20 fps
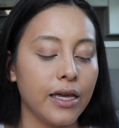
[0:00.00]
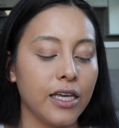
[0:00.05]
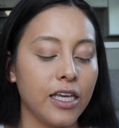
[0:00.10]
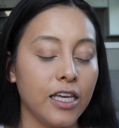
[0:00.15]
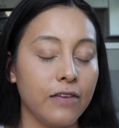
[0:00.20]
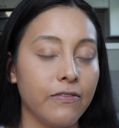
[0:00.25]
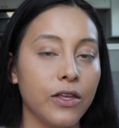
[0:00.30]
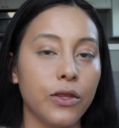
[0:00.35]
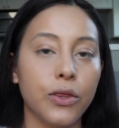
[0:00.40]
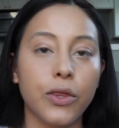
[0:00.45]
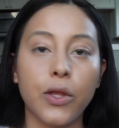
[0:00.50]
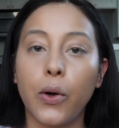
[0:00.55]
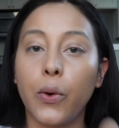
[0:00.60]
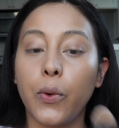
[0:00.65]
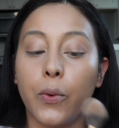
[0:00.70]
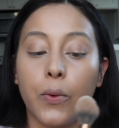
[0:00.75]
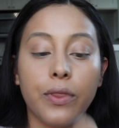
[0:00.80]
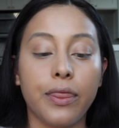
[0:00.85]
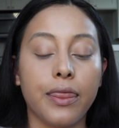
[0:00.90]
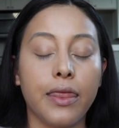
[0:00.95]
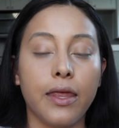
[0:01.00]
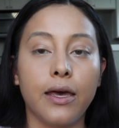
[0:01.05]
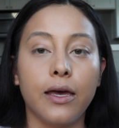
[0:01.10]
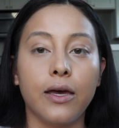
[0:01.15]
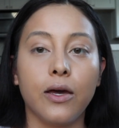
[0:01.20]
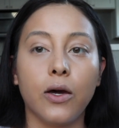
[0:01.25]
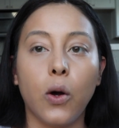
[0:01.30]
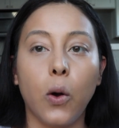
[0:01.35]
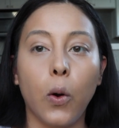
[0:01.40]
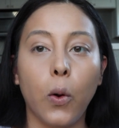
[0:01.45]
even though
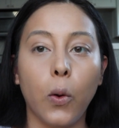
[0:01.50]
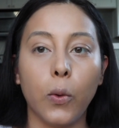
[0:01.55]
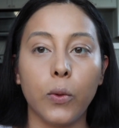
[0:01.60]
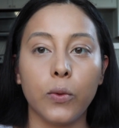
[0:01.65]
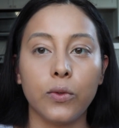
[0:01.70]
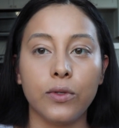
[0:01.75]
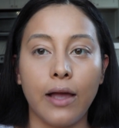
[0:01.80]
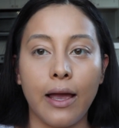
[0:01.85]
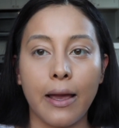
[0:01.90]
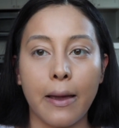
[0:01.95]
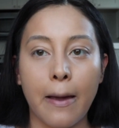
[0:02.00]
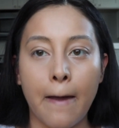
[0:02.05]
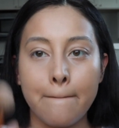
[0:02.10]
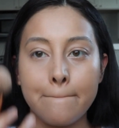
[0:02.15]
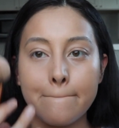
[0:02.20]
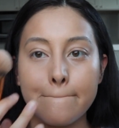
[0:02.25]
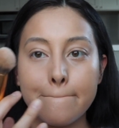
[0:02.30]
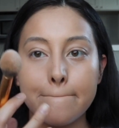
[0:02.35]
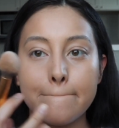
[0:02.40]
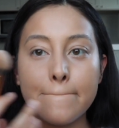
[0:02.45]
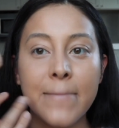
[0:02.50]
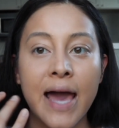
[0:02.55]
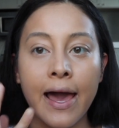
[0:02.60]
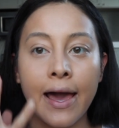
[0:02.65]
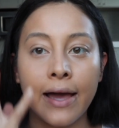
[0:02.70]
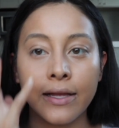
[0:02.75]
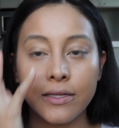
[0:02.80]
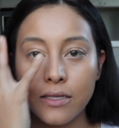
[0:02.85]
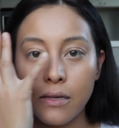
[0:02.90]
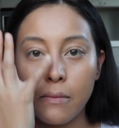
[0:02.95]
the whole like
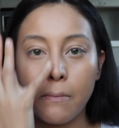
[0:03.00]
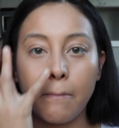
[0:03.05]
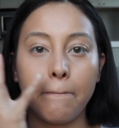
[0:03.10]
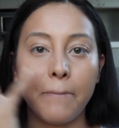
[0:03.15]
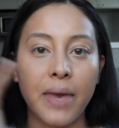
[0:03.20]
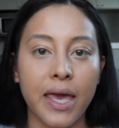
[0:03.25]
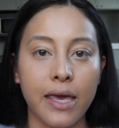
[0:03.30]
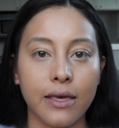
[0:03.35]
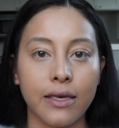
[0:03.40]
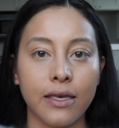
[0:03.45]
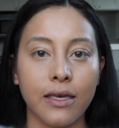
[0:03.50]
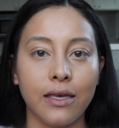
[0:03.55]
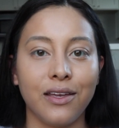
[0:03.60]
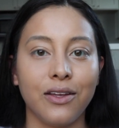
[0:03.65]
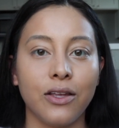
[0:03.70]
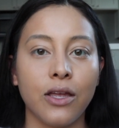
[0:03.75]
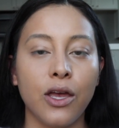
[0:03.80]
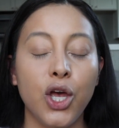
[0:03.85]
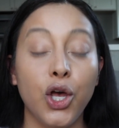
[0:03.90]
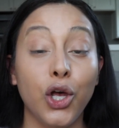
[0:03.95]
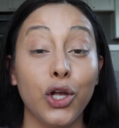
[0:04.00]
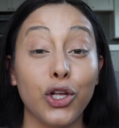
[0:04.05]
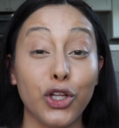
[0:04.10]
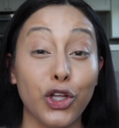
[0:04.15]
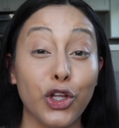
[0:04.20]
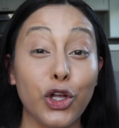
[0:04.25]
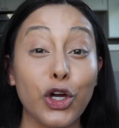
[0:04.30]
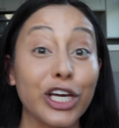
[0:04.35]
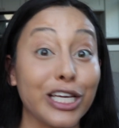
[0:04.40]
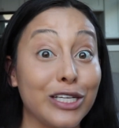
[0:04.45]
matte baking
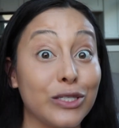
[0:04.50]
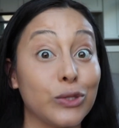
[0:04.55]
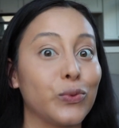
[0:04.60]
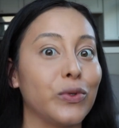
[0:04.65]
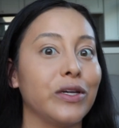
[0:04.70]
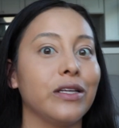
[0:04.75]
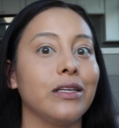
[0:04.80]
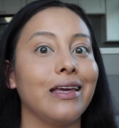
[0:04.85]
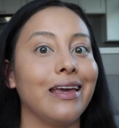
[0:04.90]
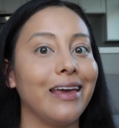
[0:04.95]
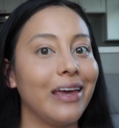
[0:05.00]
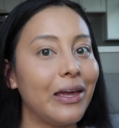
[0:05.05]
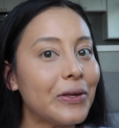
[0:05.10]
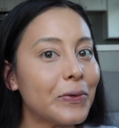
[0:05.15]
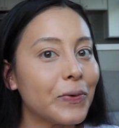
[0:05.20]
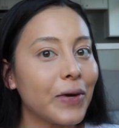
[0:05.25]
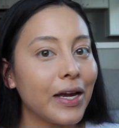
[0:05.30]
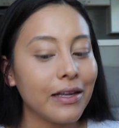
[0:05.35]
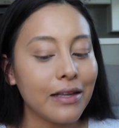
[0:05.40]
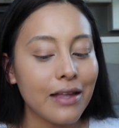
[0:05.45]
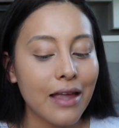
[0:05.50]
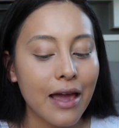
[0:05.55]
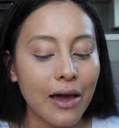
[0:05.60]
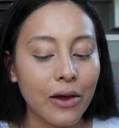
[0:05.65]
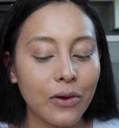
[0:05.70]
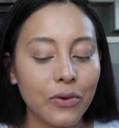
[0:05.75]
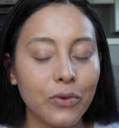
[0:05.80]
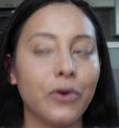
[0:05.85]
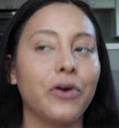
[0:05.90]
look is really in right now,